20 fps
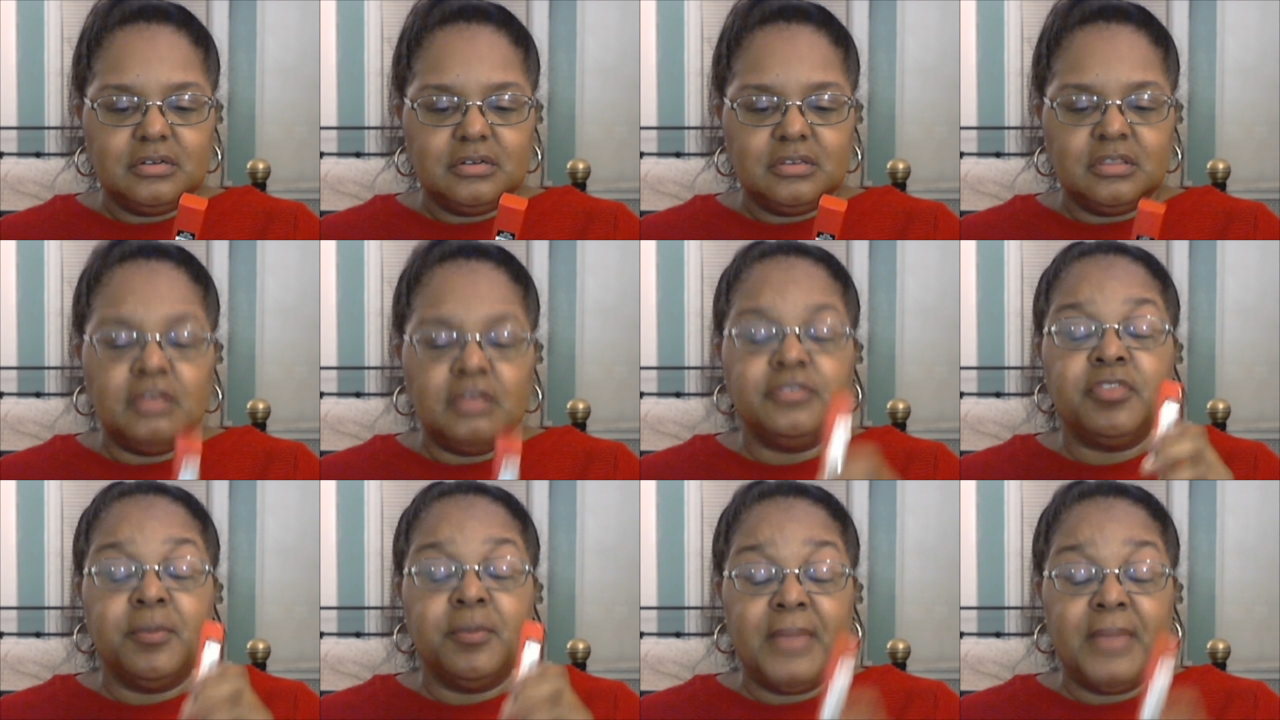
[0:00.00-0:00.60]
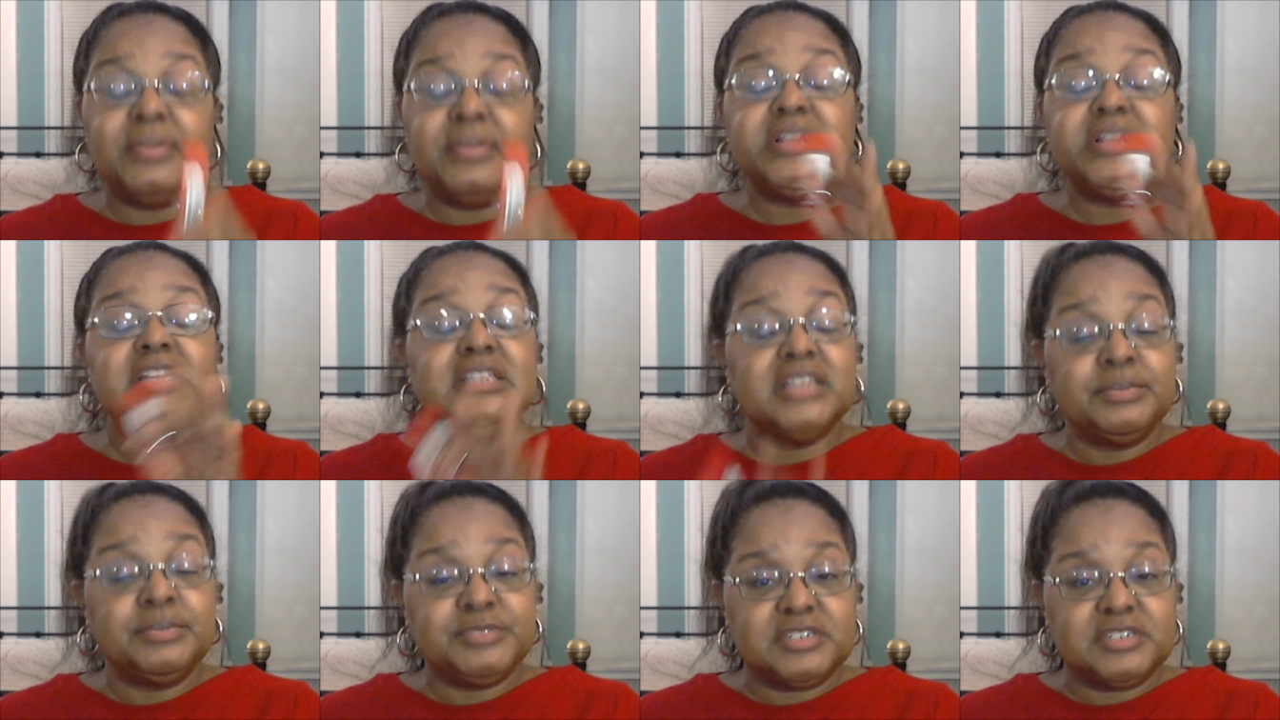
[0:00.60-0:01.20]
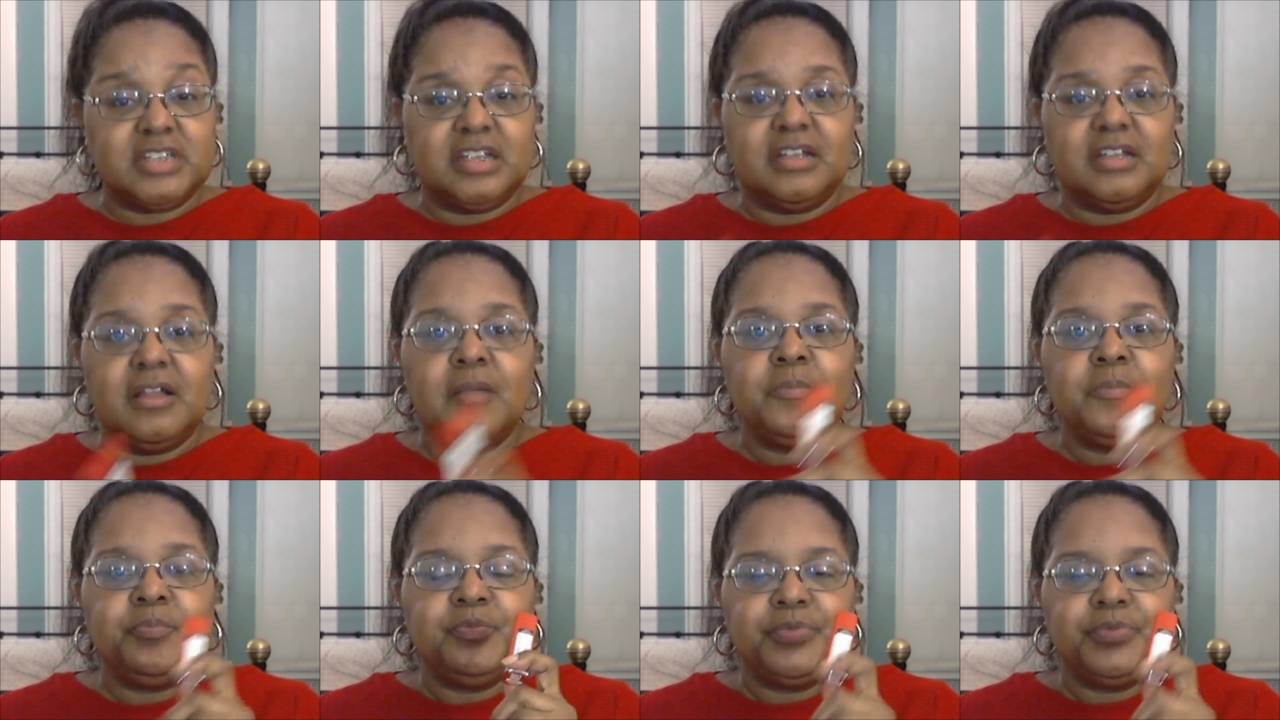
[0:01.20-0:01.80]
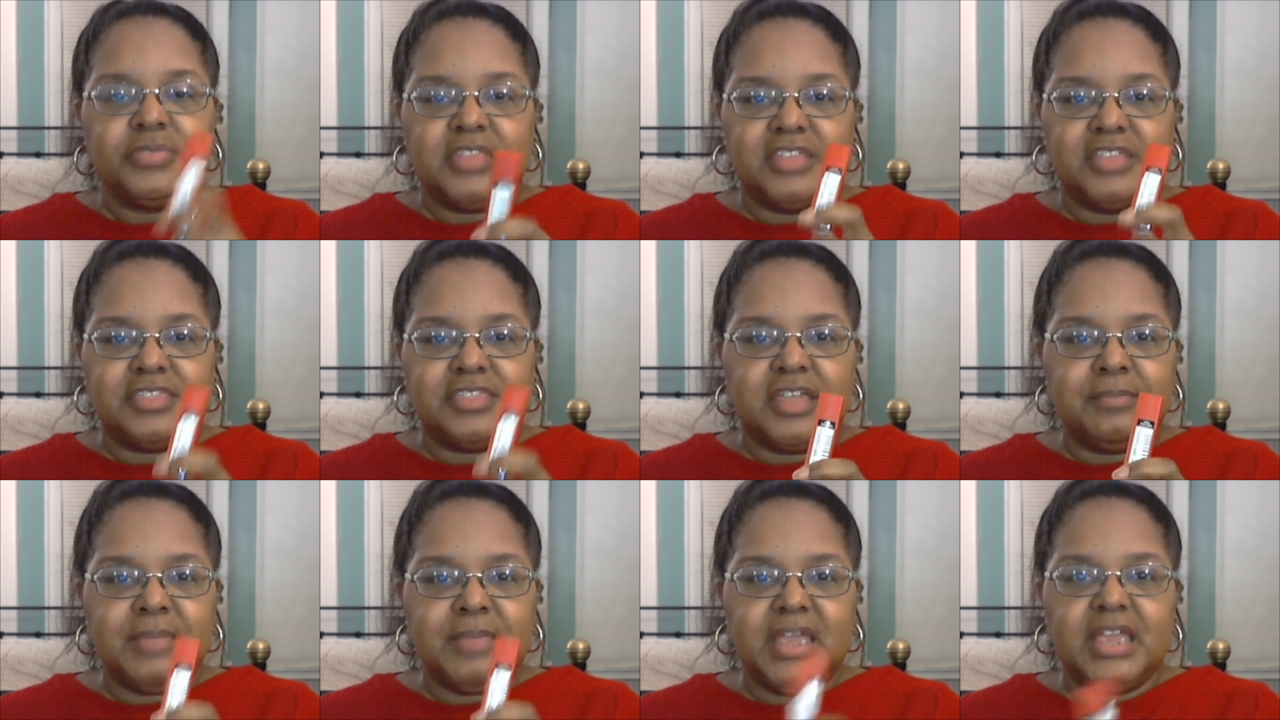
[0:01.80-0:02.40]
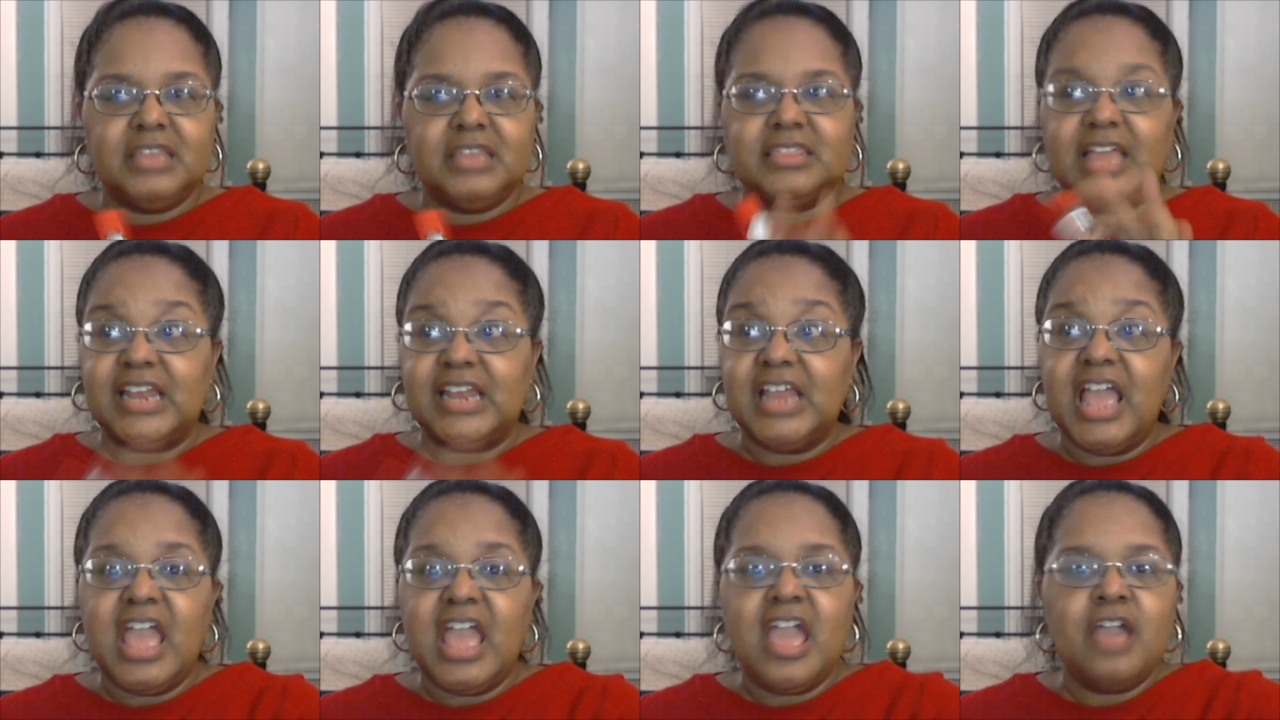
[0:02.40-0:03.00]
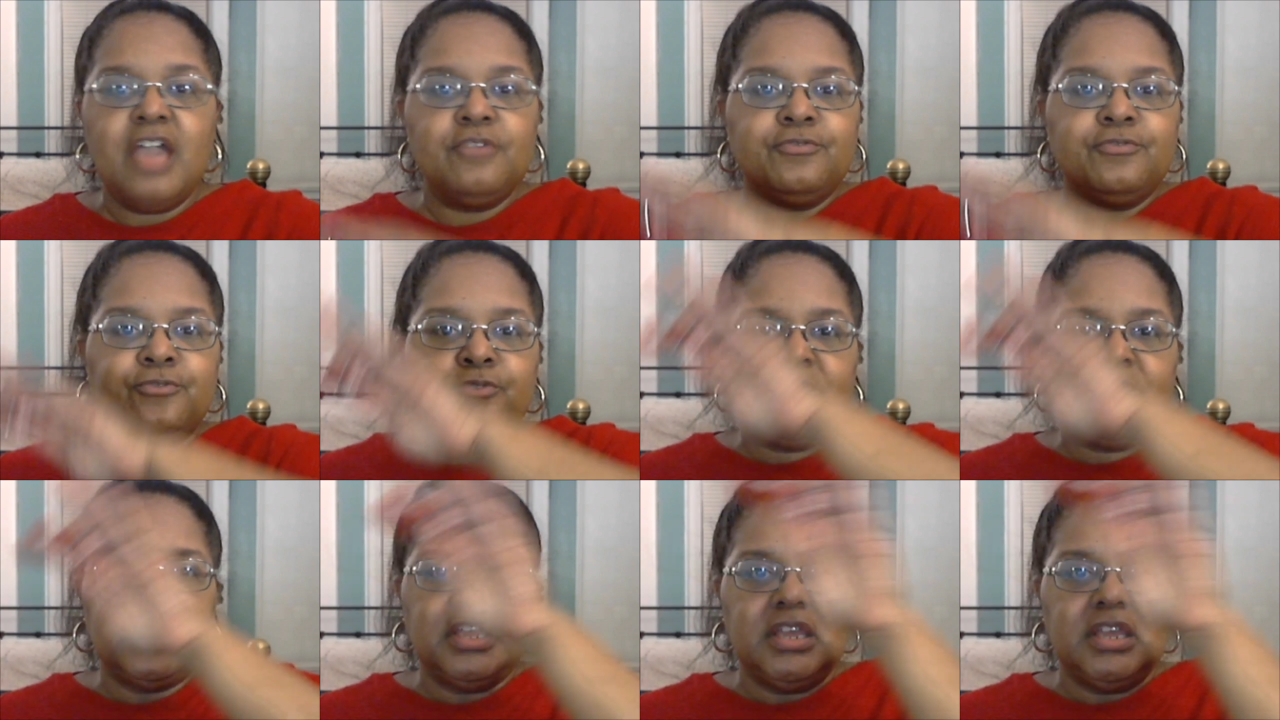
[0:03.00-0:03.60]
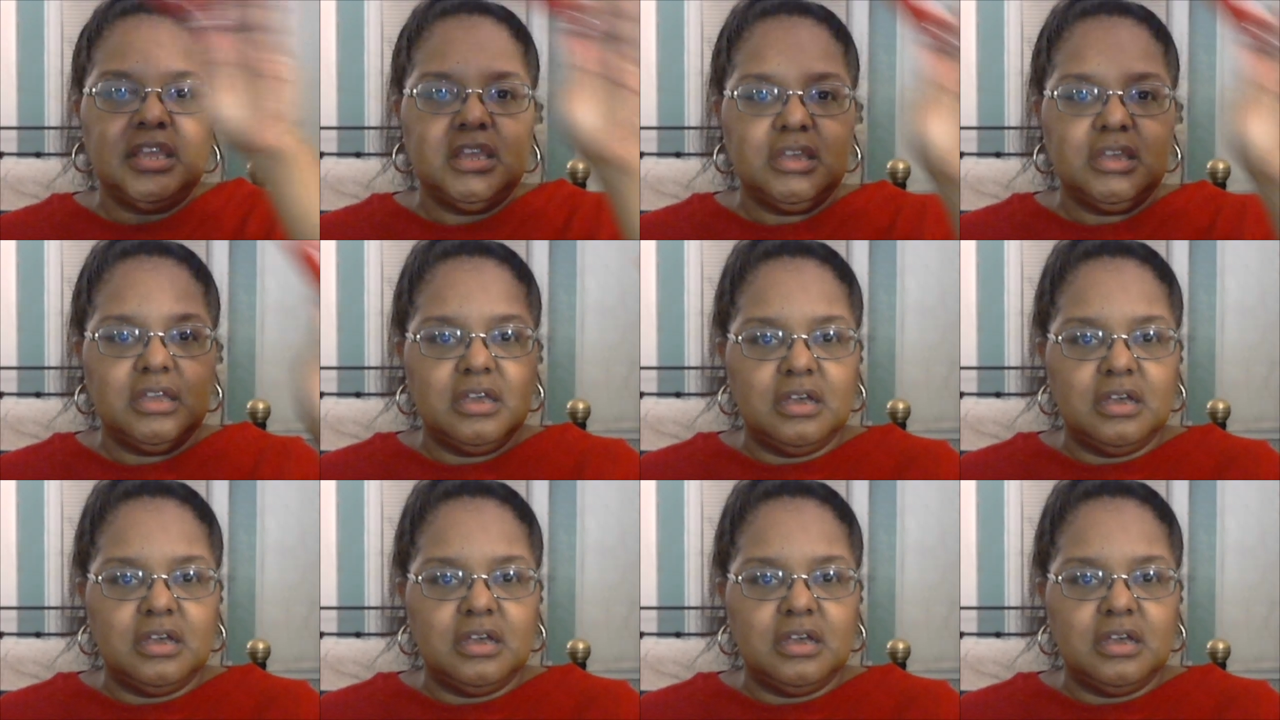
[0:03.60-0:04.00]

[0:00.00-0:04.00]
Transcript: The, the Maybelline lipstick that they made that every